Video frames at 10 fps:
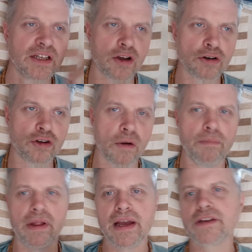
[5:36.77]
God
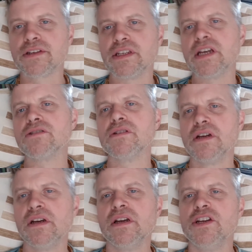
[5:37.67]
complex, he says,
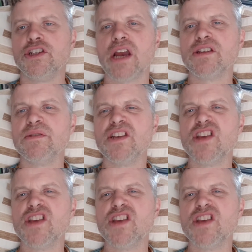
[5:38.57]
Shai says,